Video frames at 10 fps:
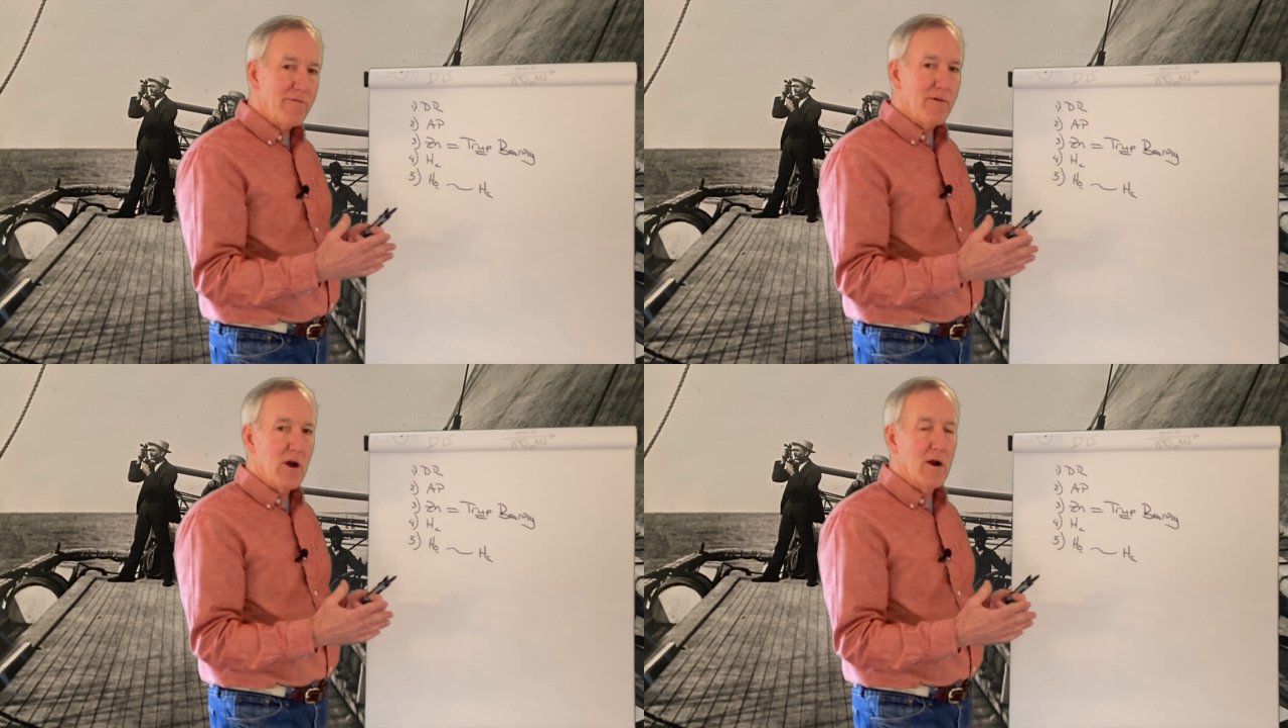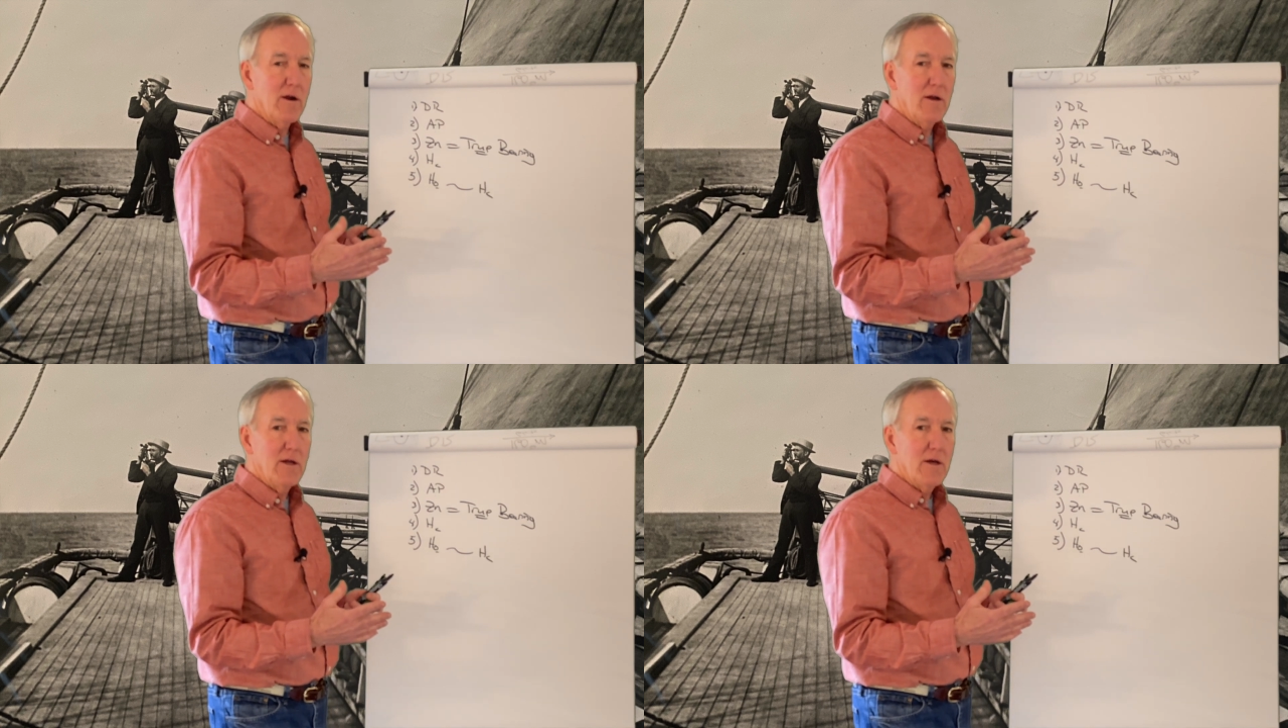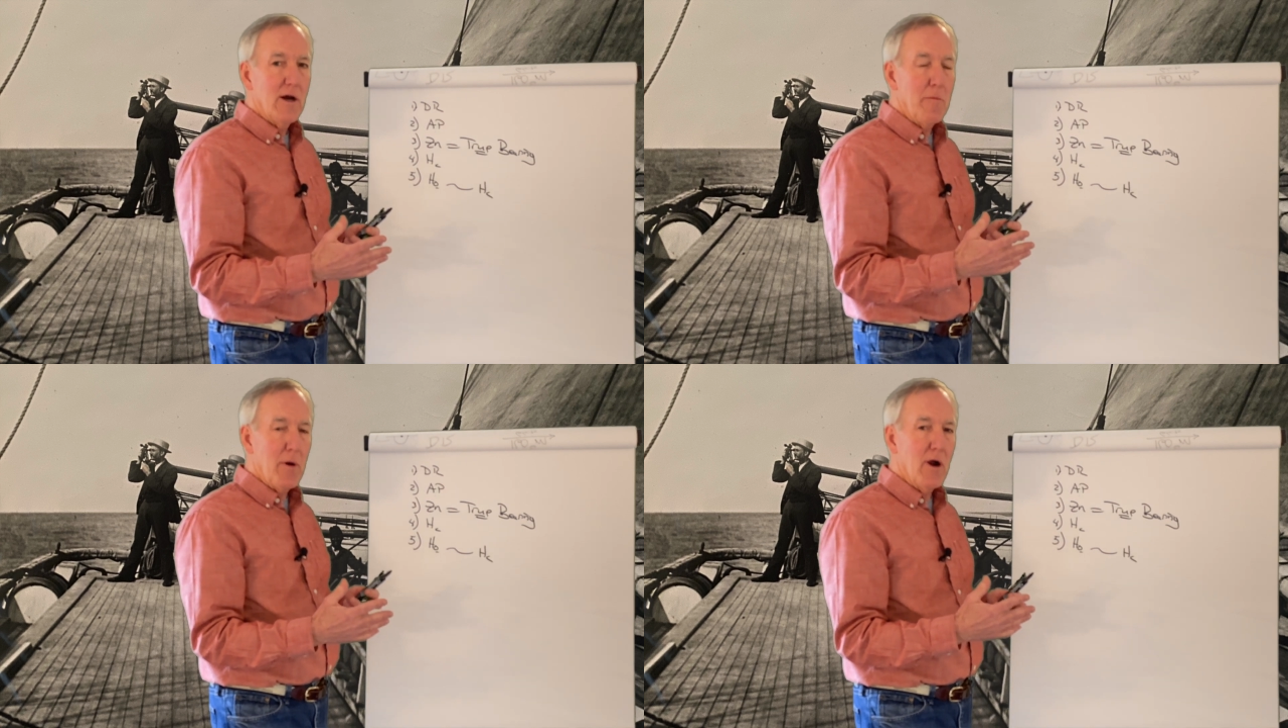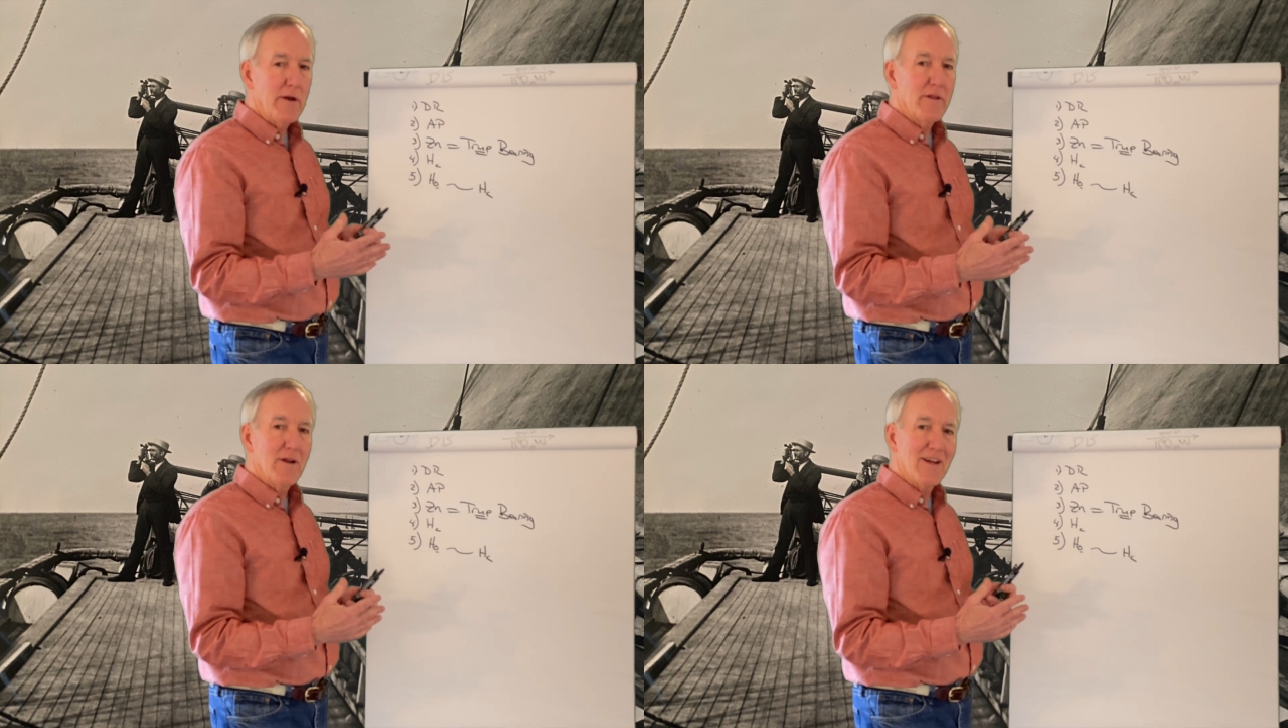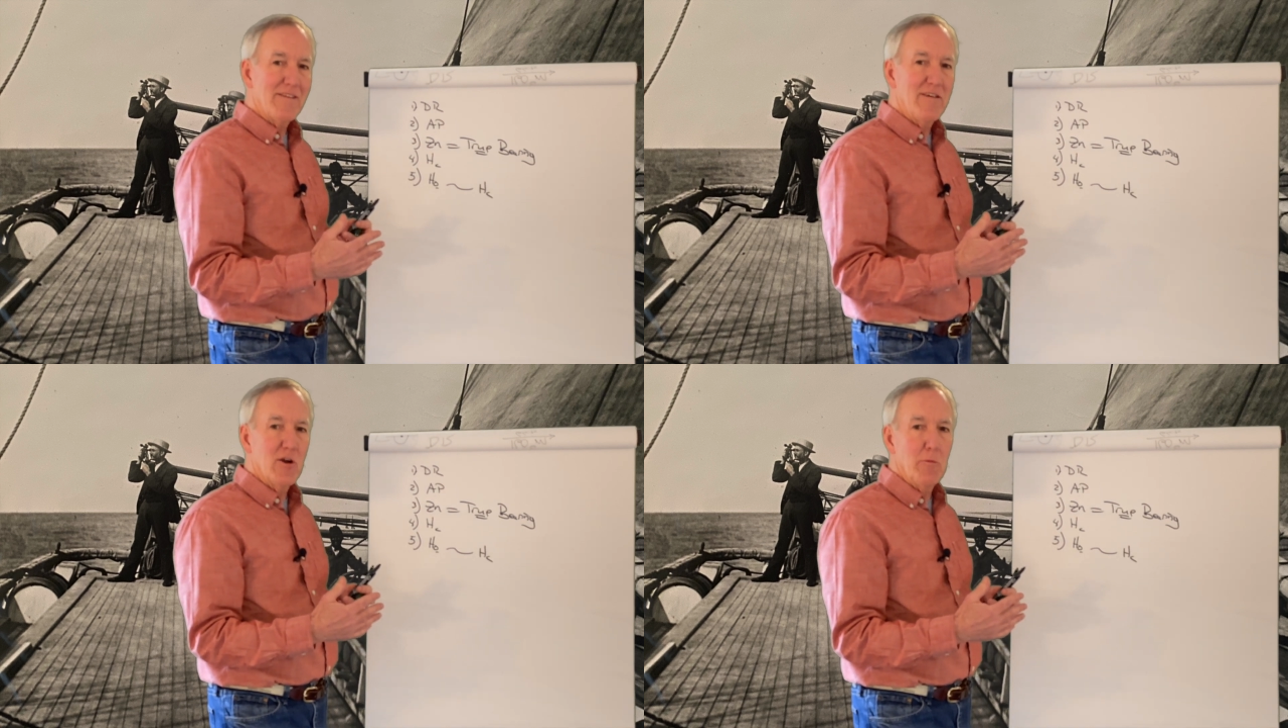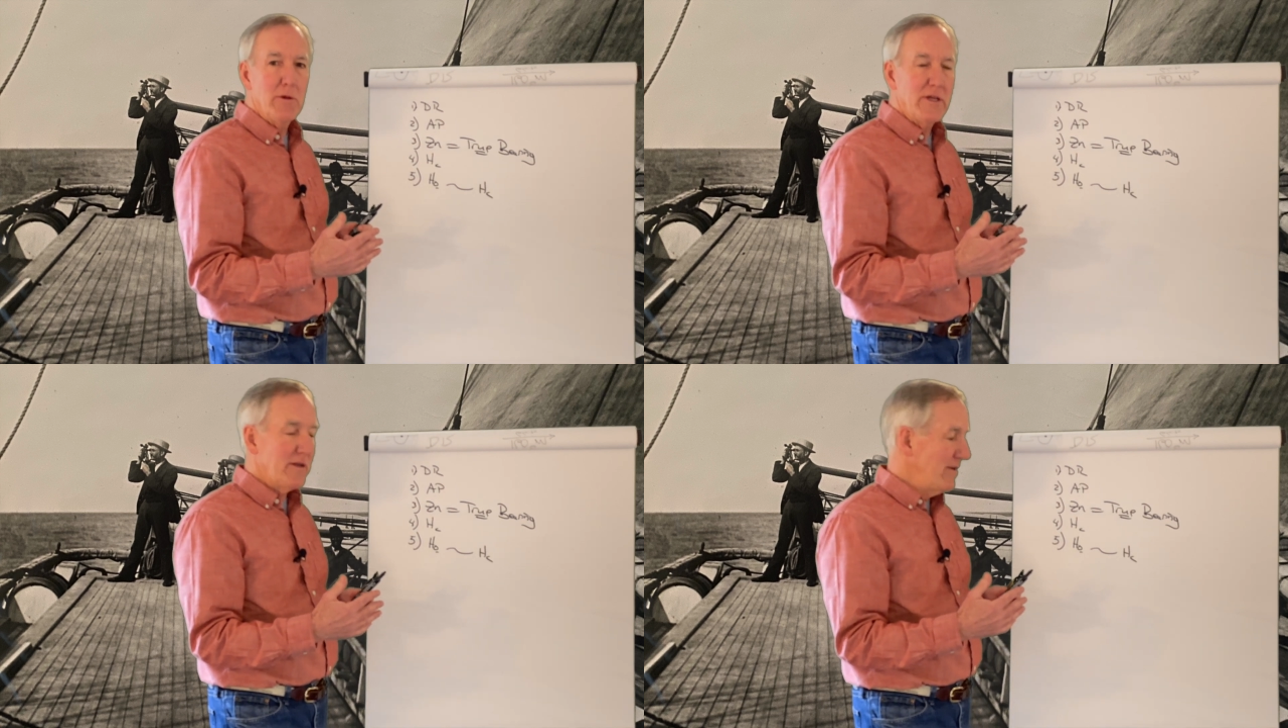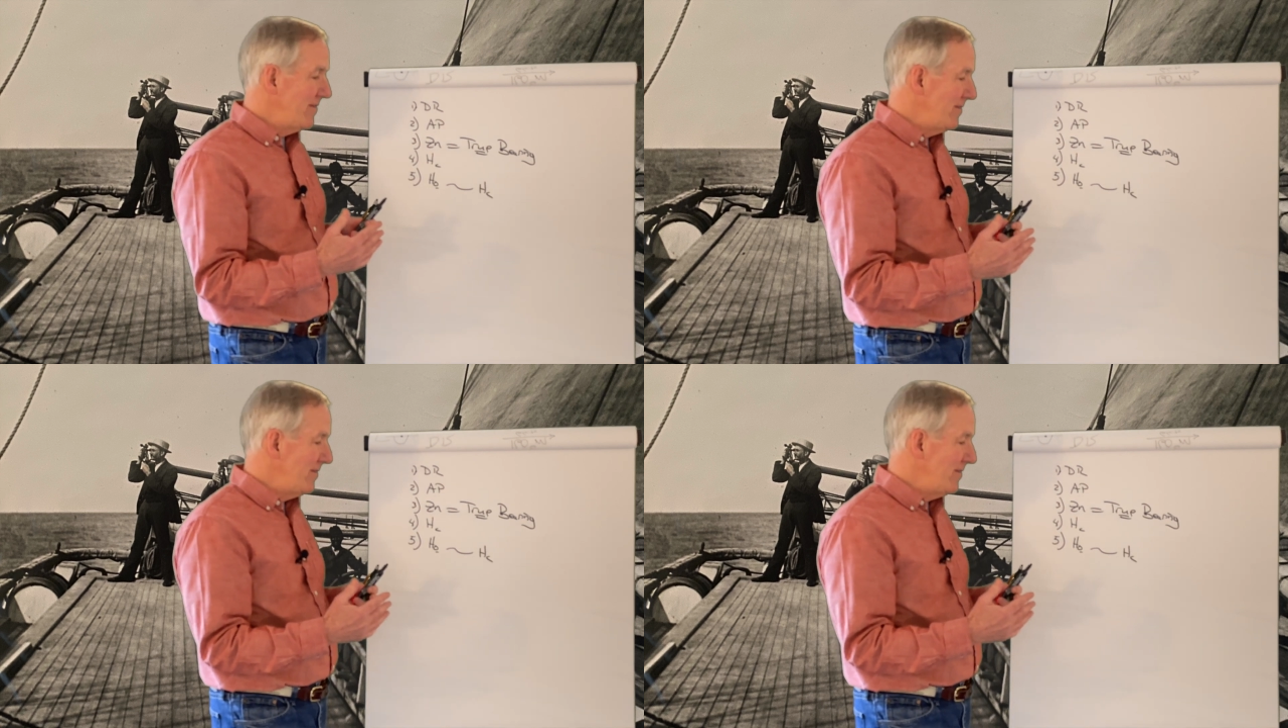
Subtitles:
far apart, they're not terribly